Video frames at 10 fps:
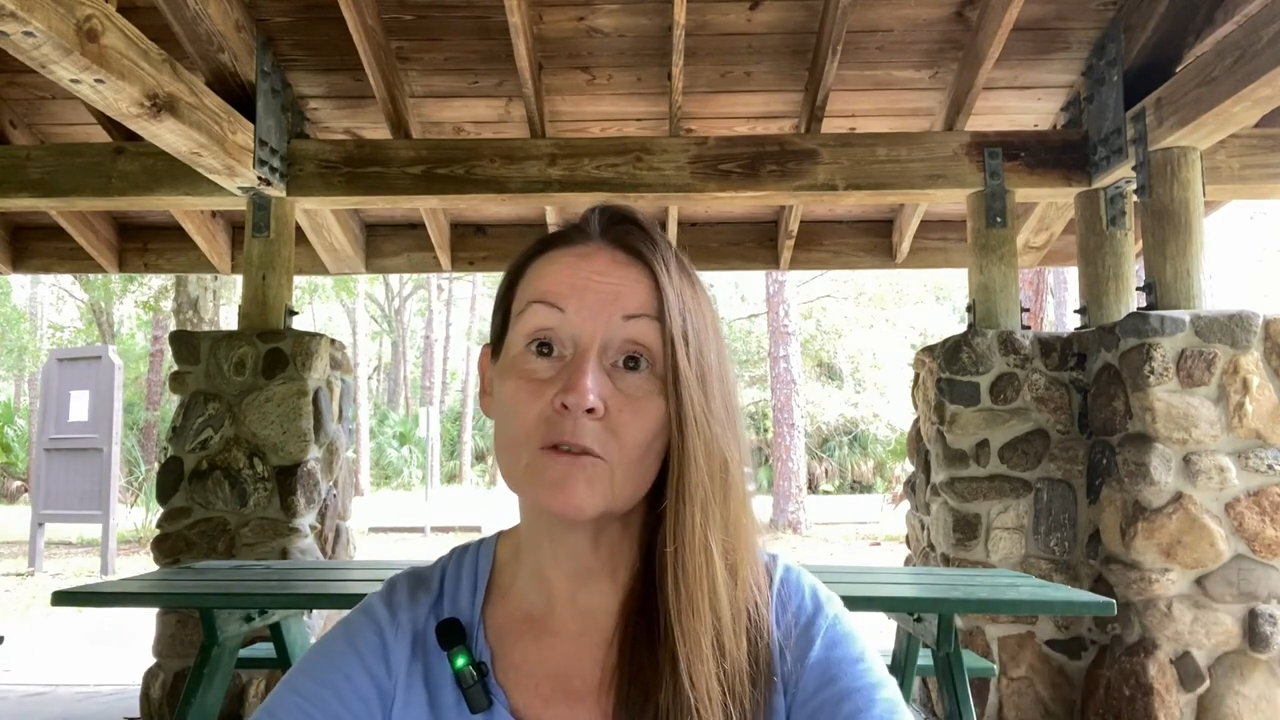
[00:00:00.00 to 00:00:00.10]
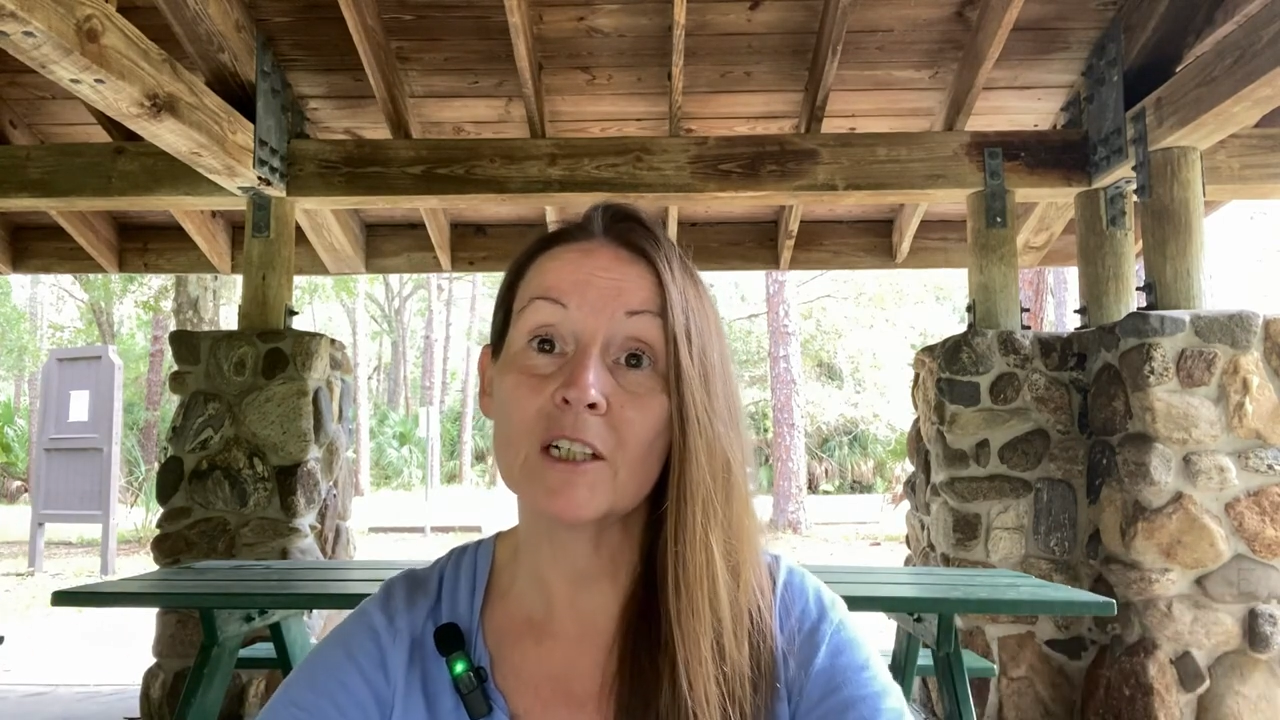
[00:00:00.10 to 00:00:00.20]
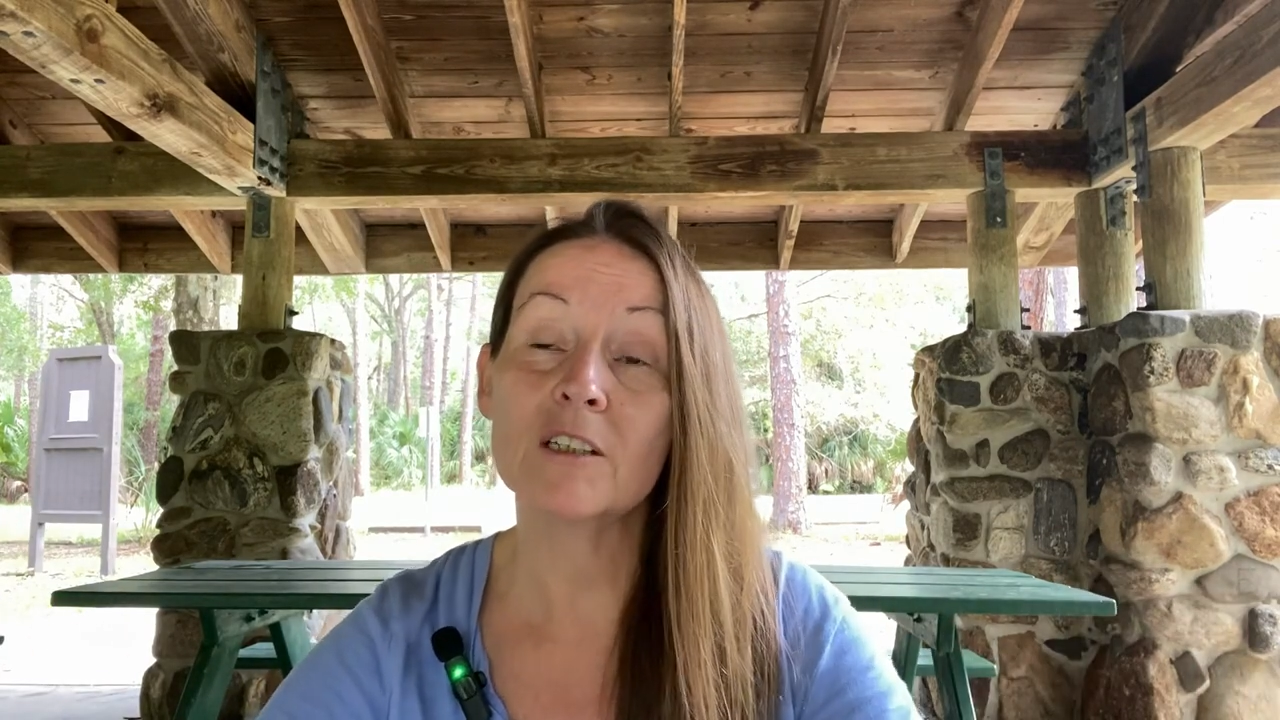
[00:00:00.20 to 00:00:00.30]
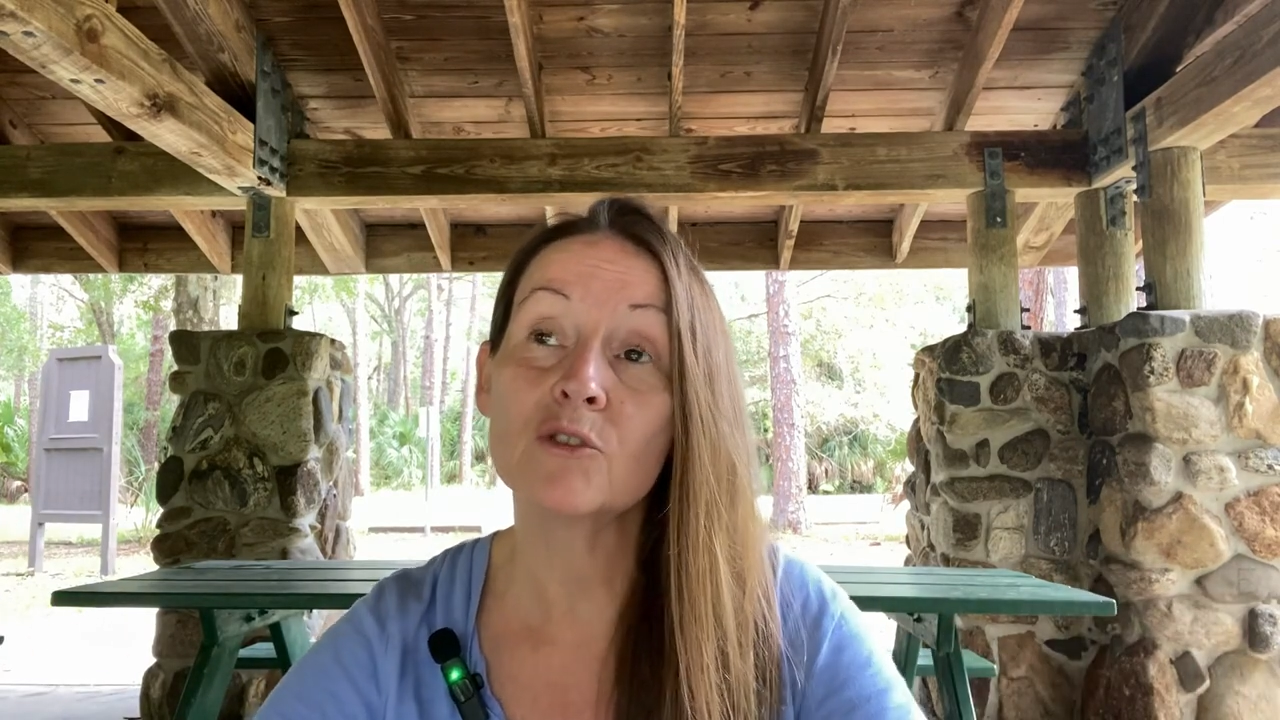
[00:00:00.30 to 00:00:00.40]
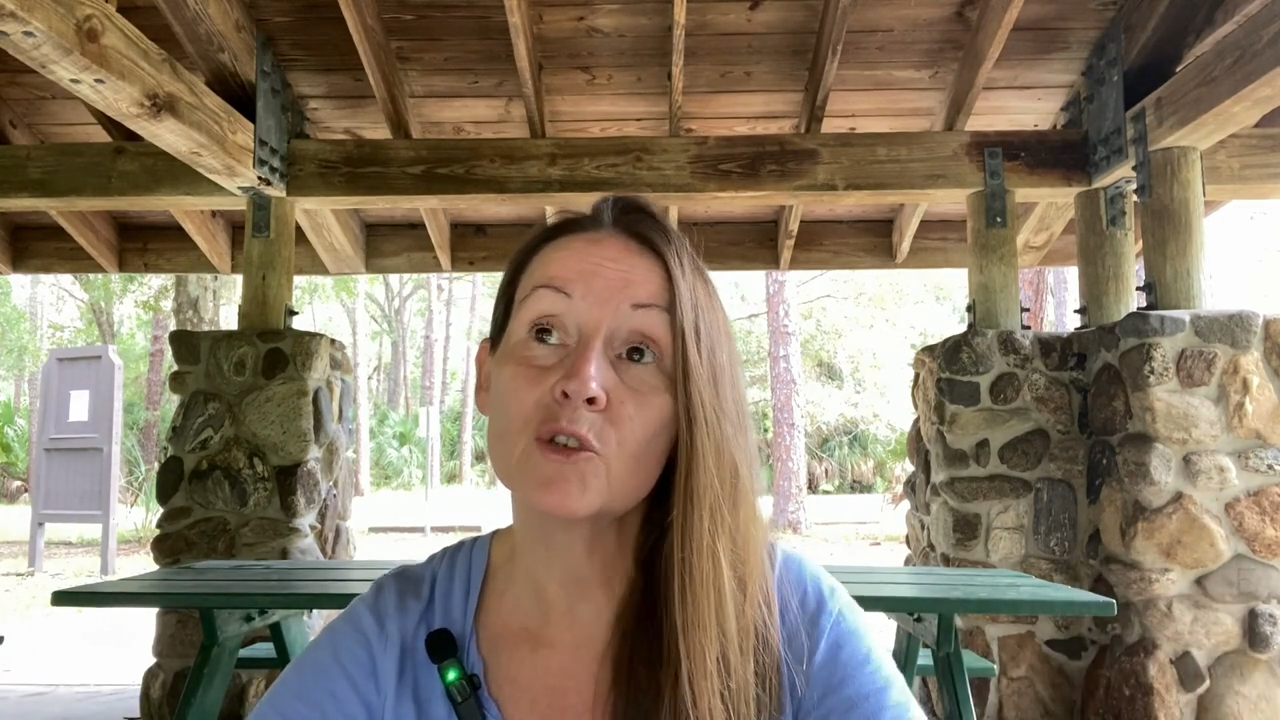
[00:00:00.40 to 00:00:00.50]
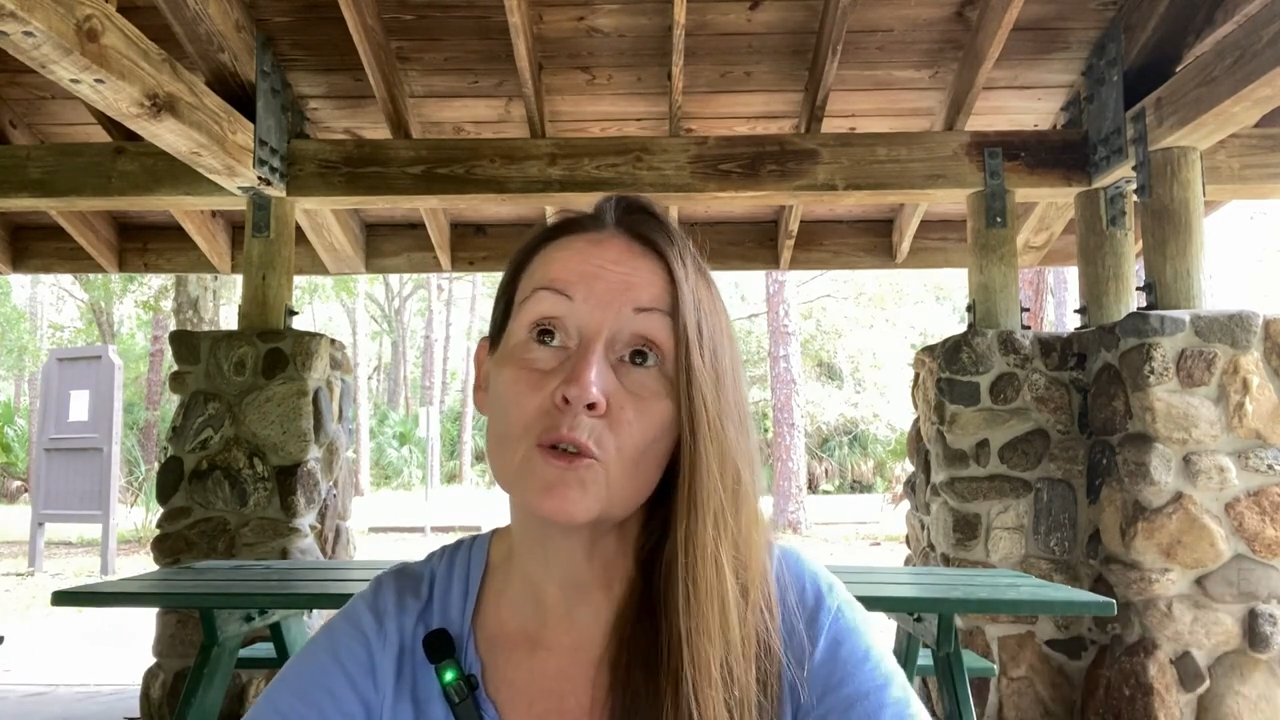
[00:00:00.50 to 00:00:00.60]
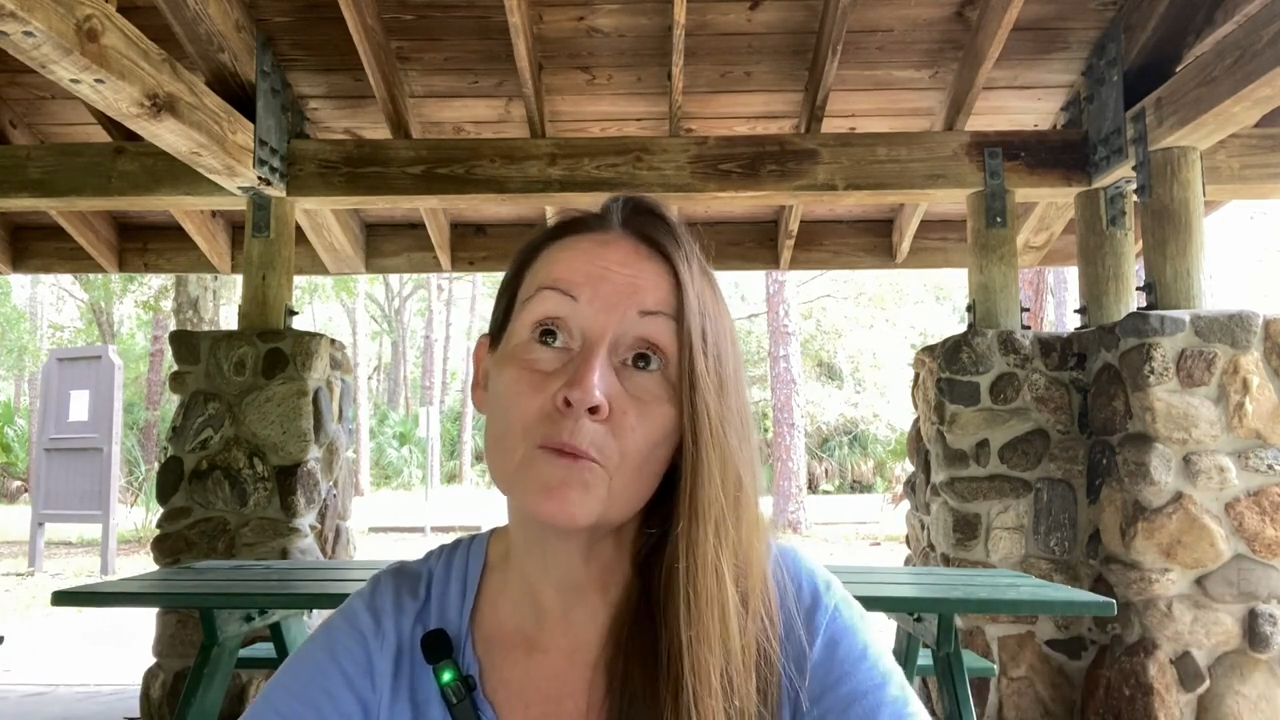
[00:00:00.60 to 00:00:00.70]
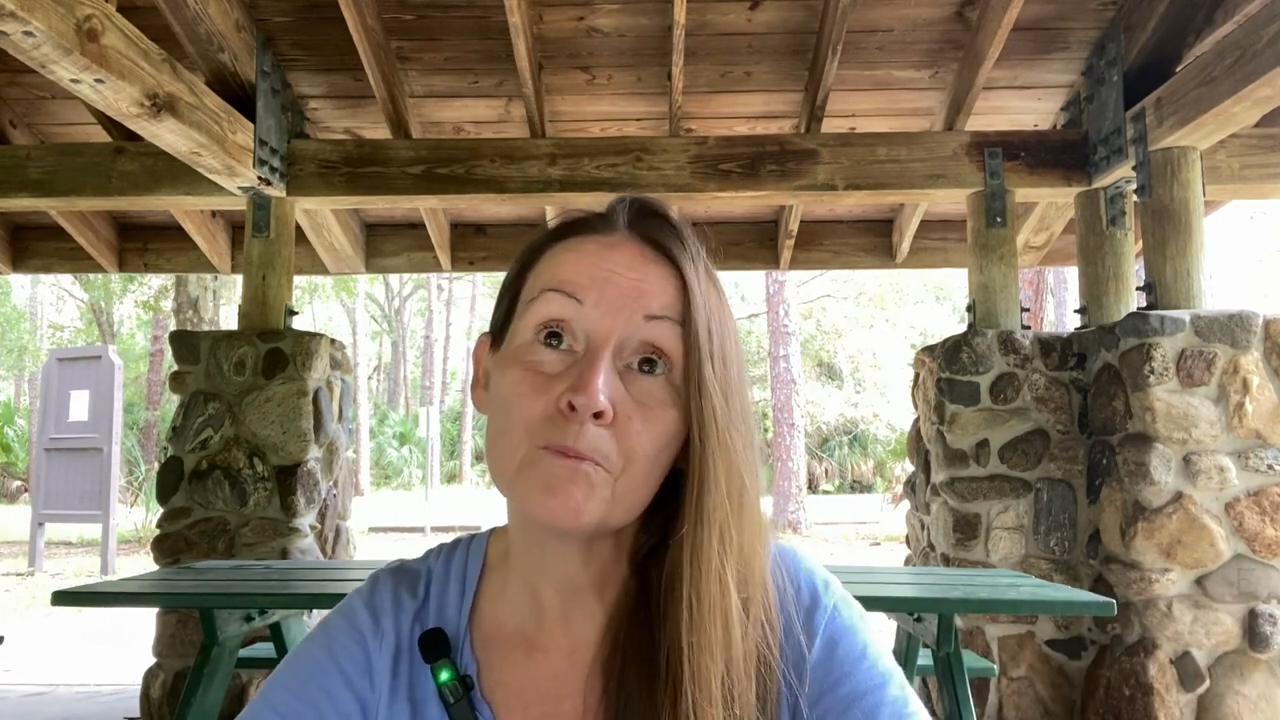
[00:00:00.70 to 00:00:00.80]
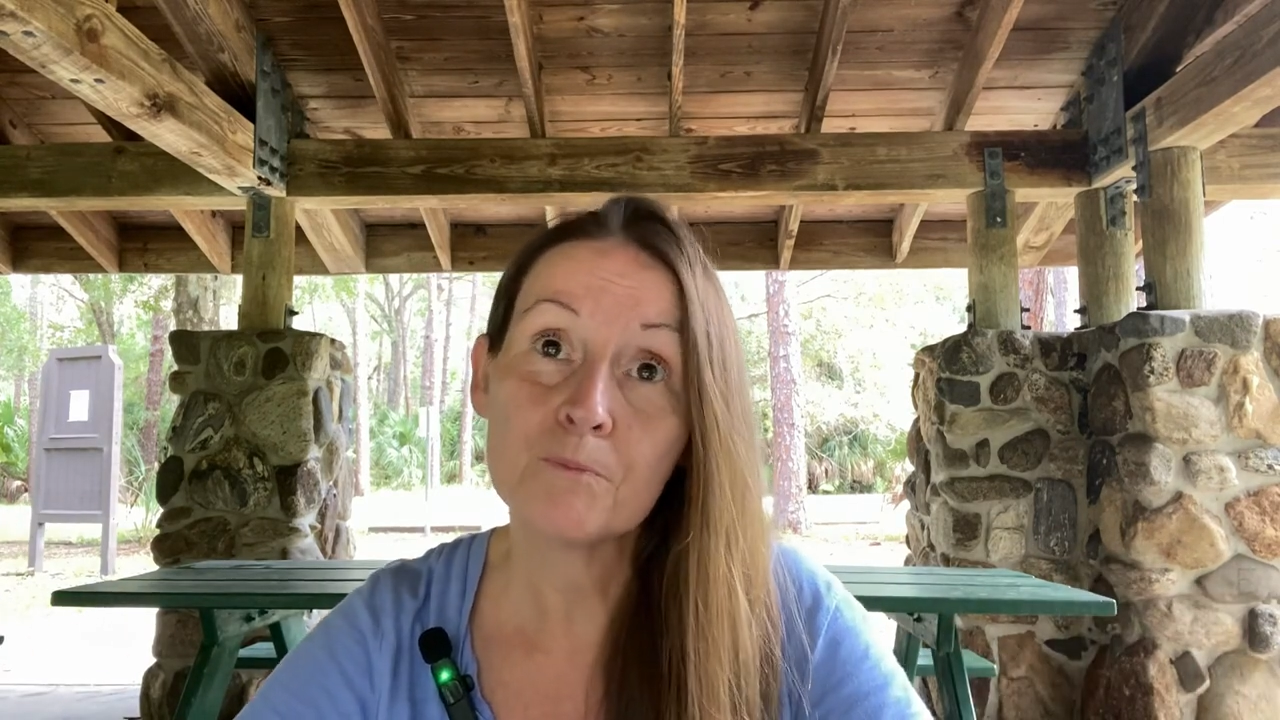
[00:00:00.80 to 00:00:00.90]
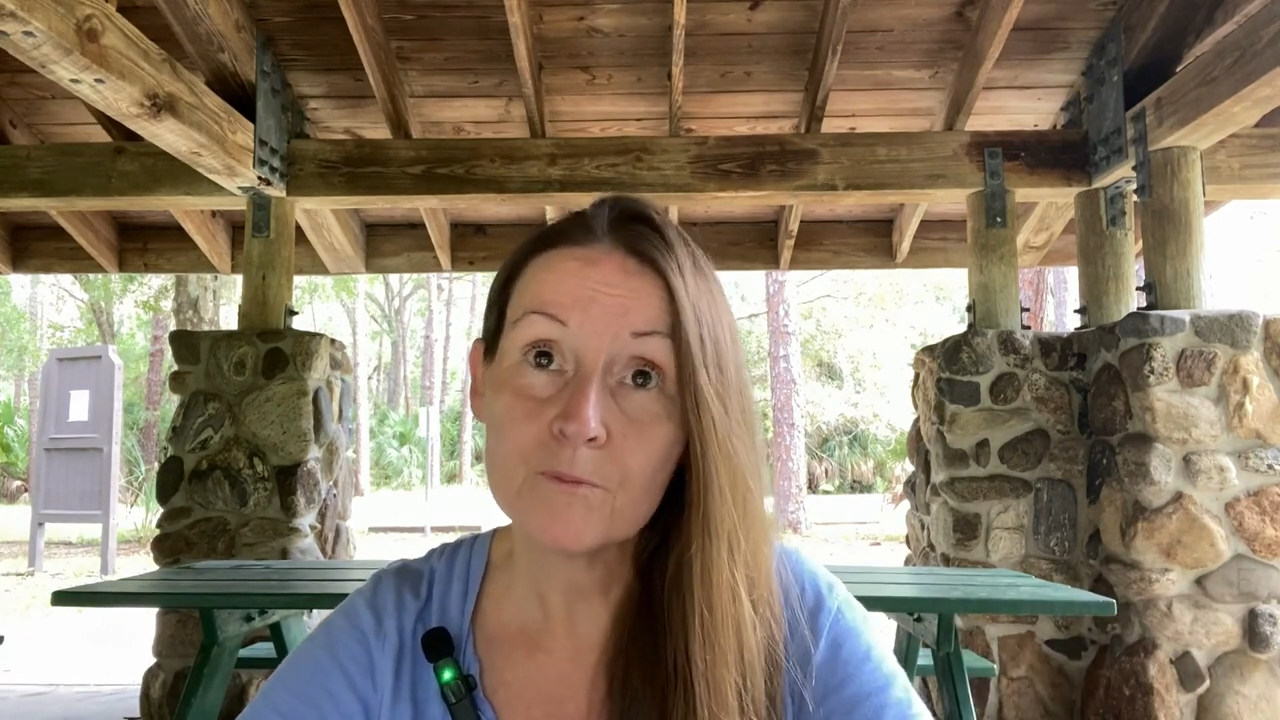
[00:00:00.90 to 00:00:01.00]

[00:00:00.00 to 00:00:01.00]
right? And so